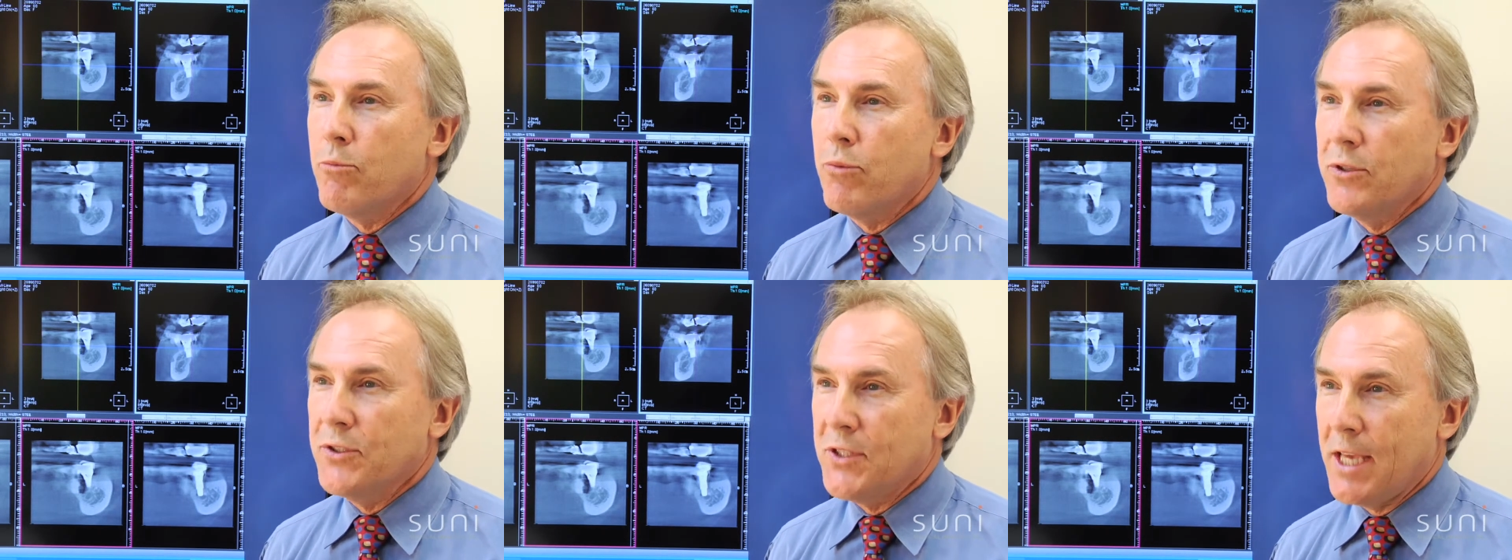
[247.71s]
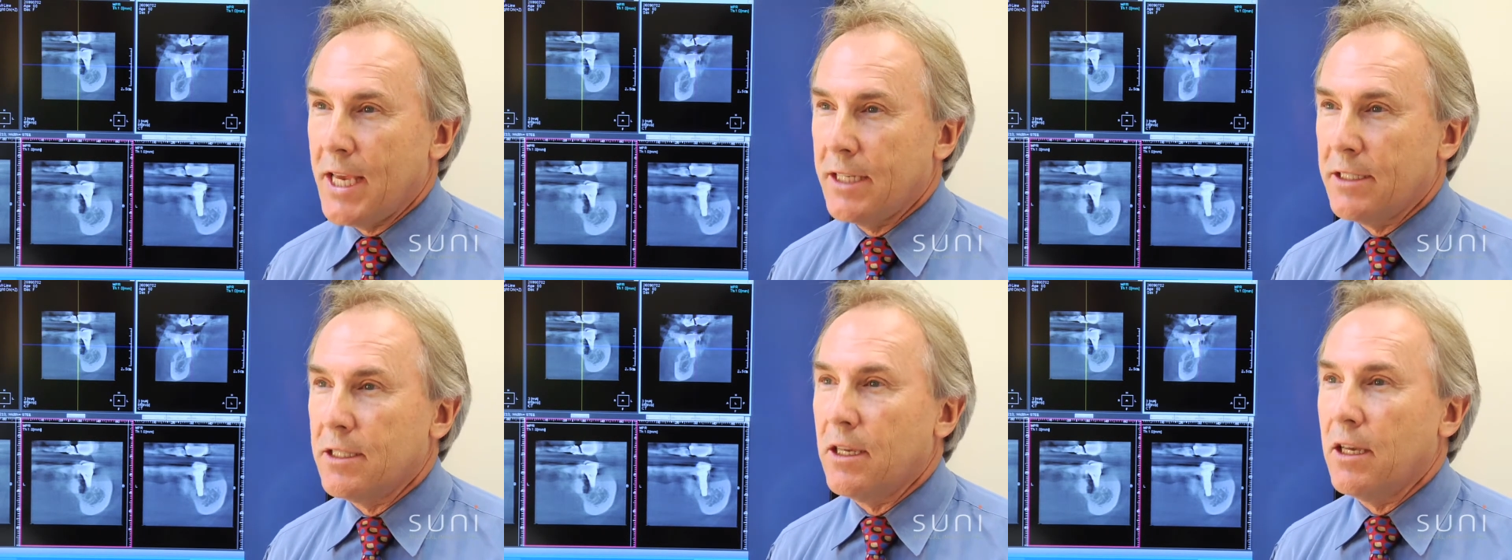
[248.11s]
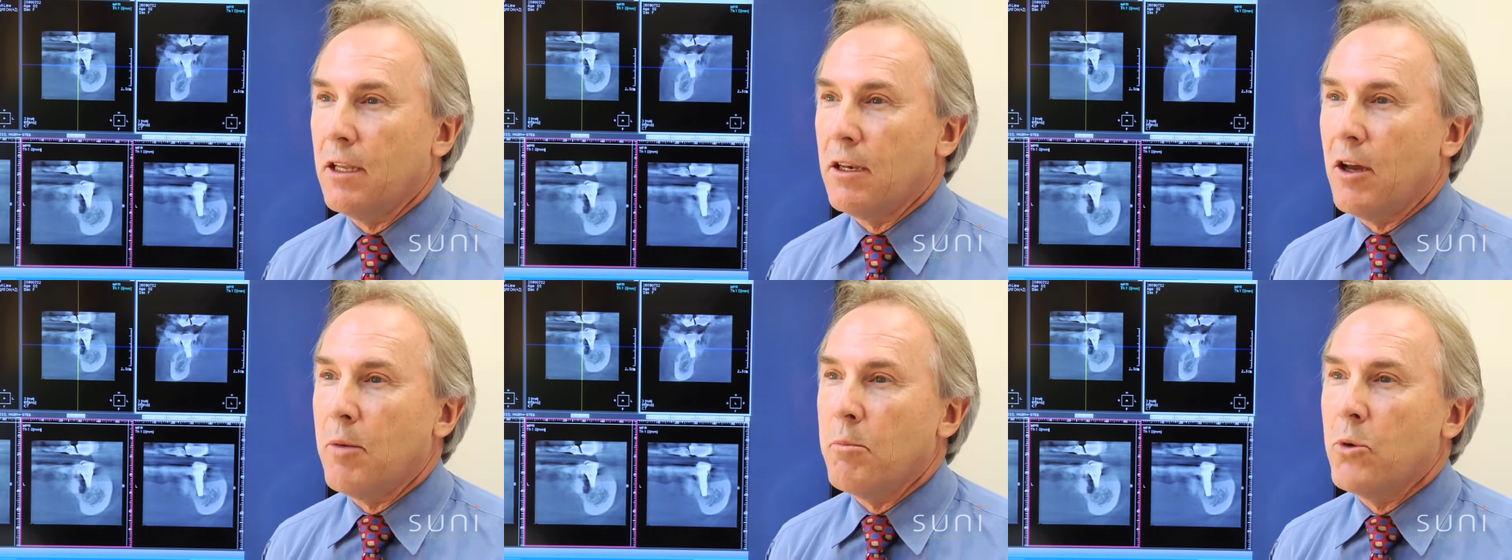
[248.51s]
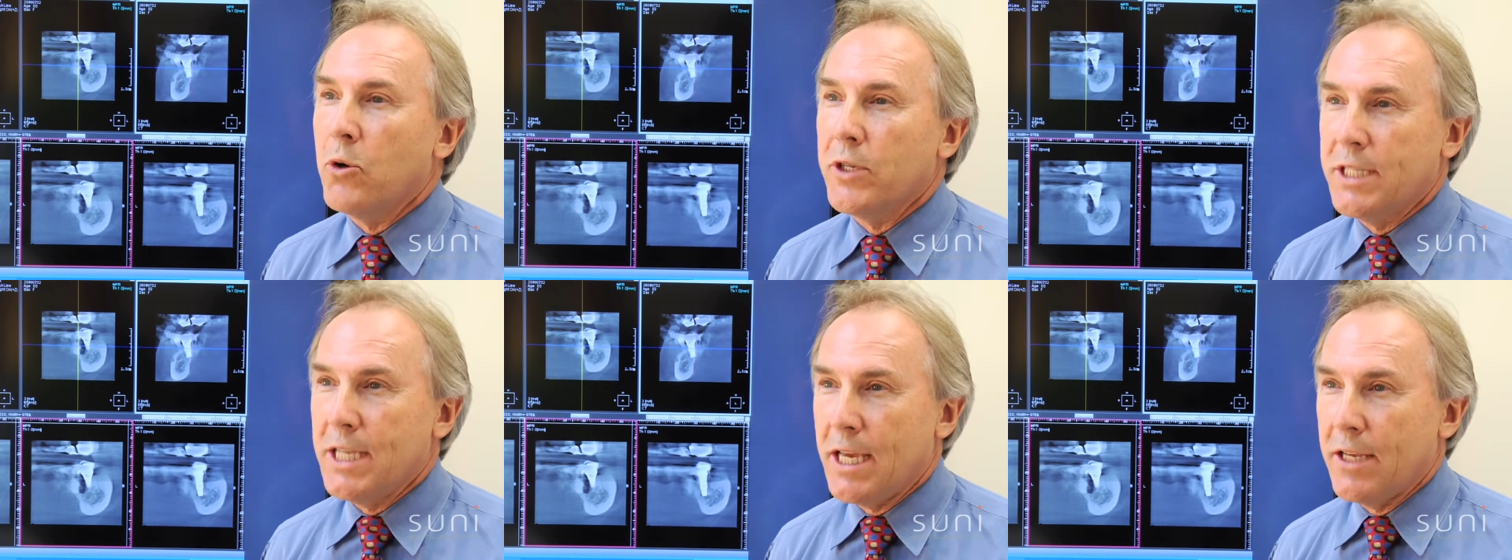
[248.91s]
present a lot
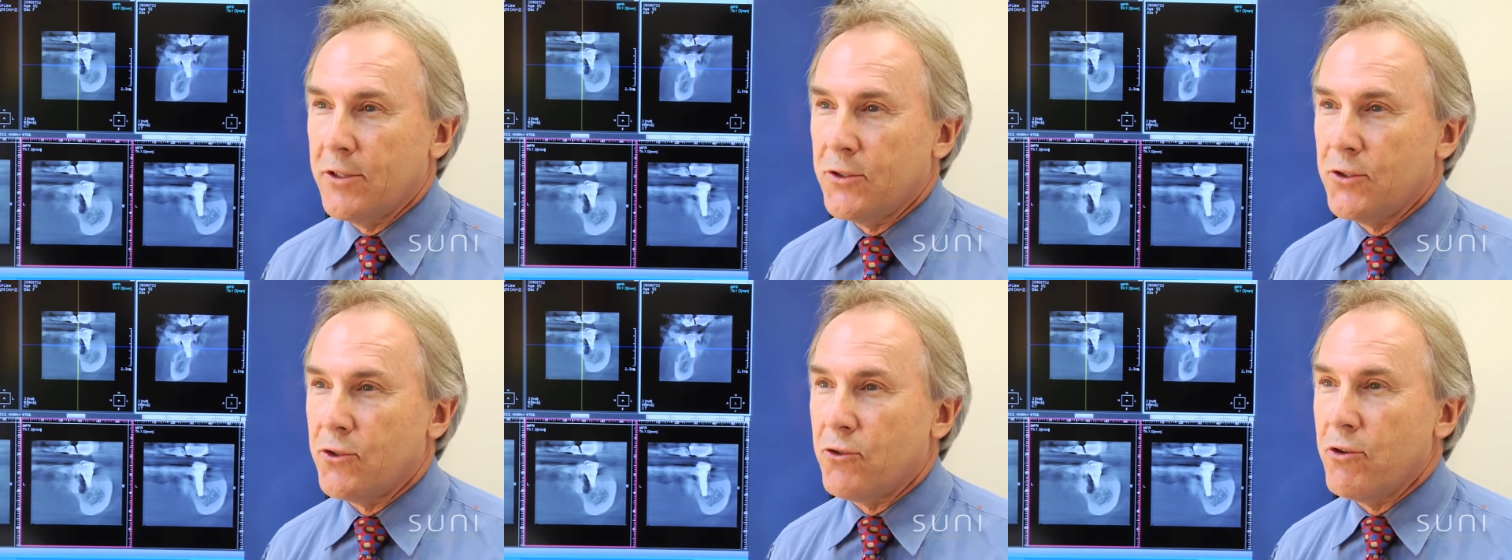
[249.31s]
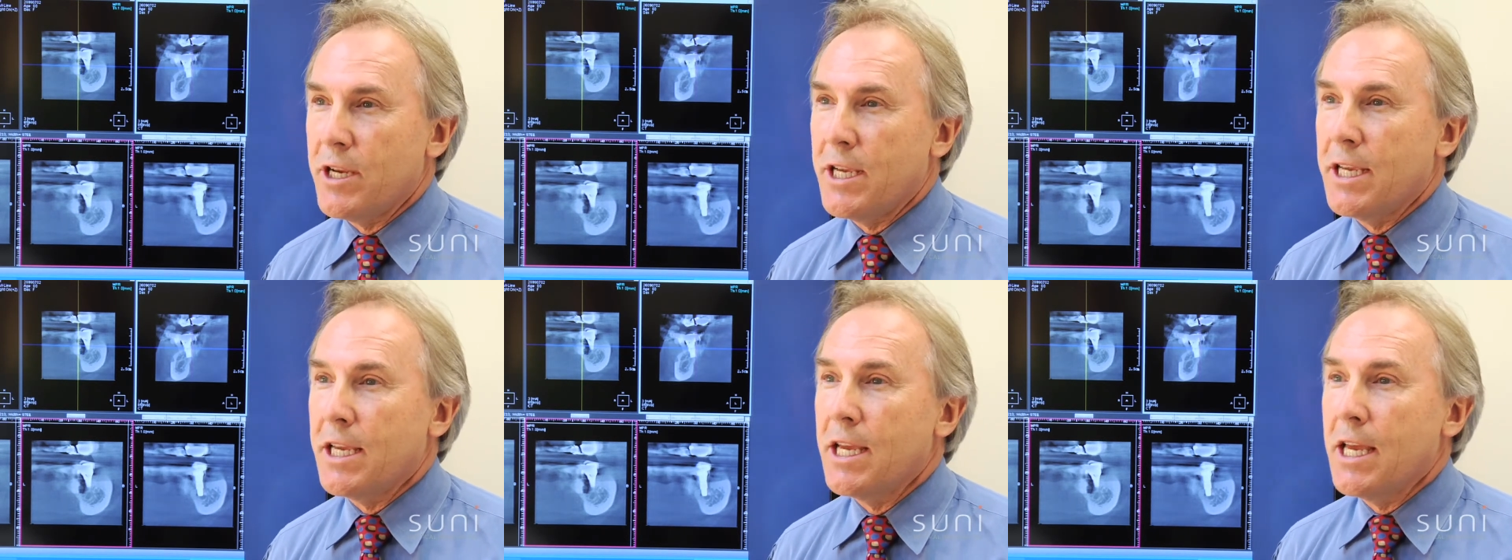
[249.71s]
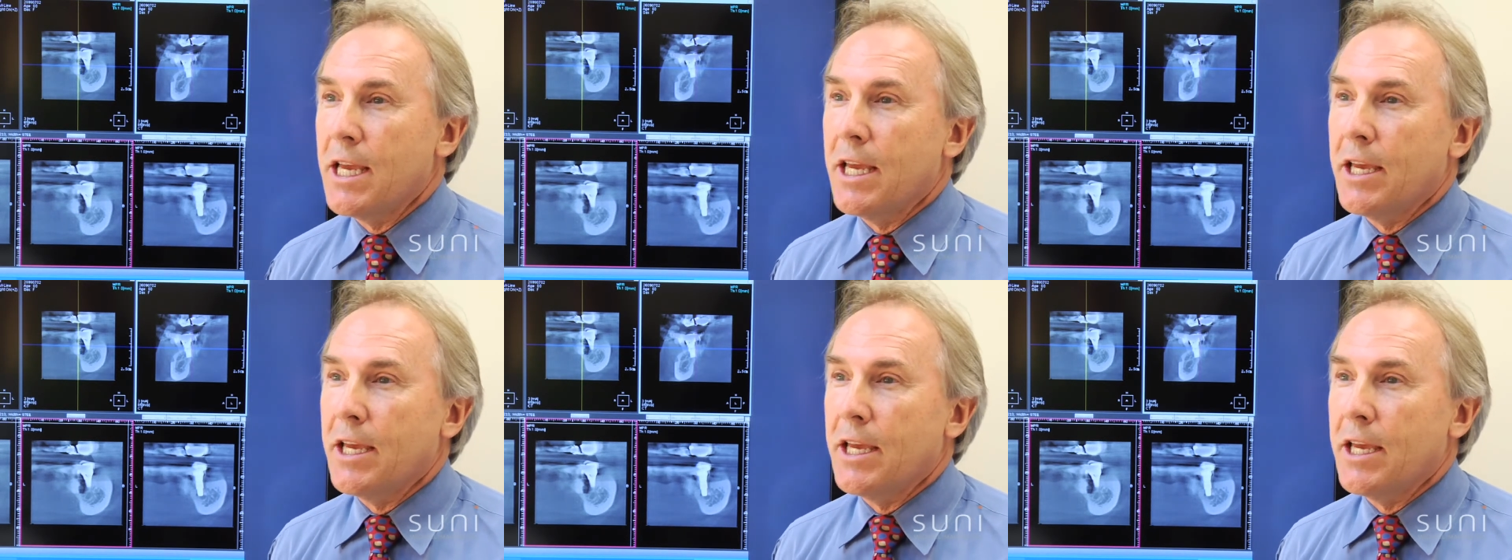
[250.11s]
more dentistry